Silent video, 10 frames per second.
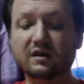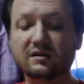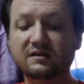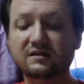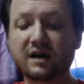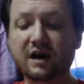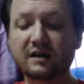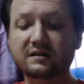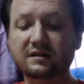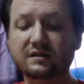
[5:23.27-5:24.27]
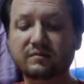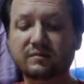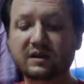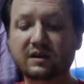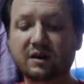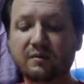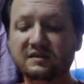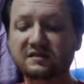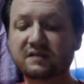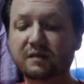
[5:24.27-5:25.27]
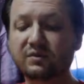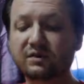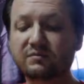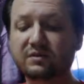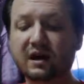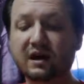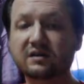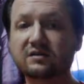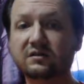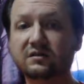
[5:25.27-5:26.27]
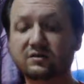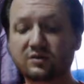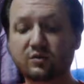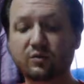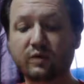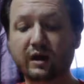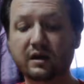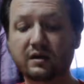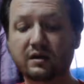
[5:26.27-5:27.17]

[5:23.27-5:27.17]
does not become a stumbling block to the weak.